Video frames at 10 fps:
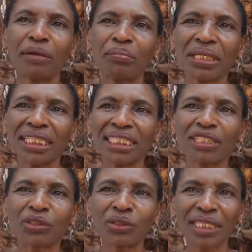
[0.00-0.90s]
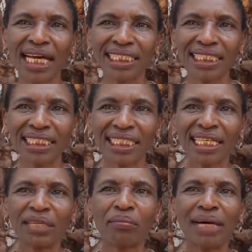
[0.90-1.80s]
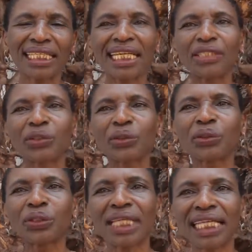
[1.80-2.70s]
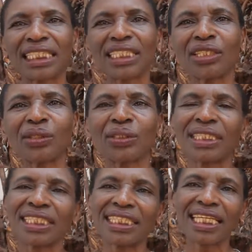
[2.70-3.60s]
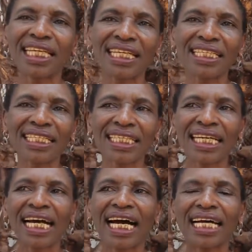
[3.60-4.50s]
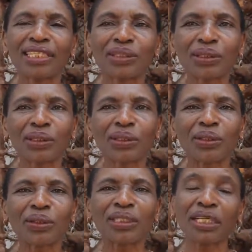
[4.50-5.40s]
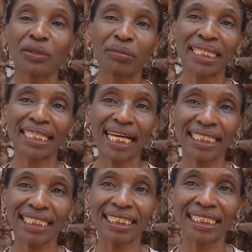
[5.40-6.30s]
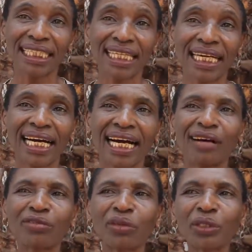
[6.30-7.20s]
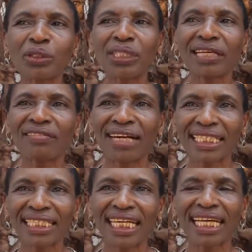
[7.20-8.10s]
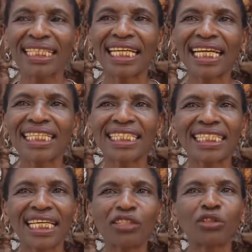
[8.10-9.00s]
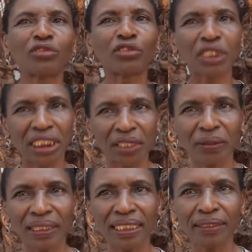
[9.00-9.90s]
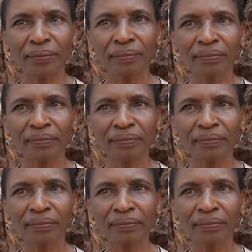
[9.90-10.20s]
beings in society, matters also touching on citizenry and also on the human rights. I've also diversed and done research on food security,